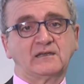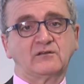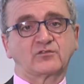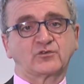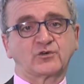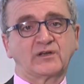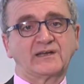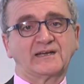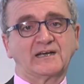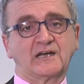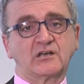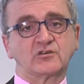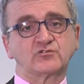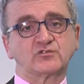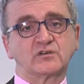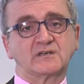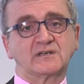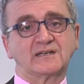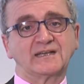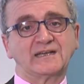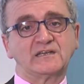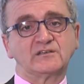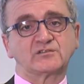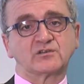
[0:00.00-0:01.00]
300
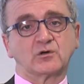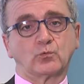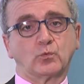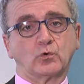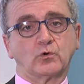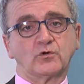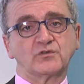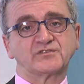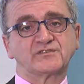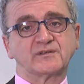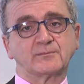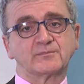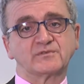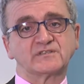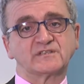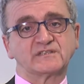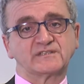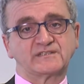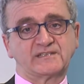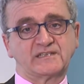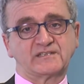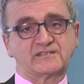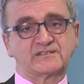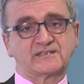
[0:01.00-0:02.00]
litre water
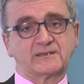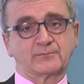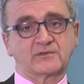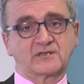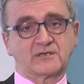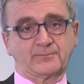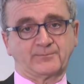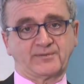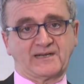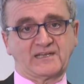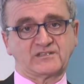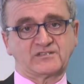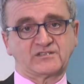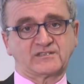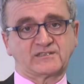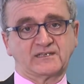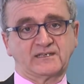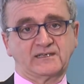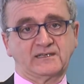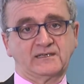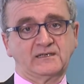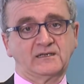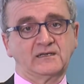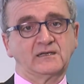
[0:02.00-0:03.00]
system
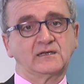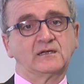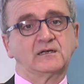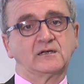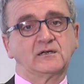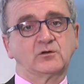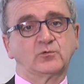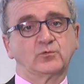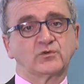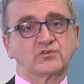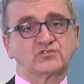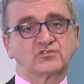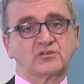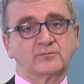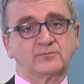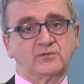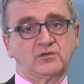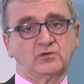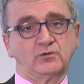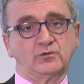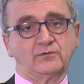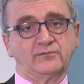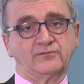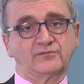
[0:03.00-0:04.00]
capacity, was
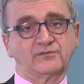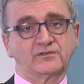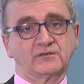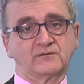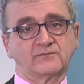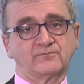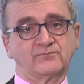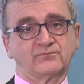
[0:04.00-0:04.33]
removed.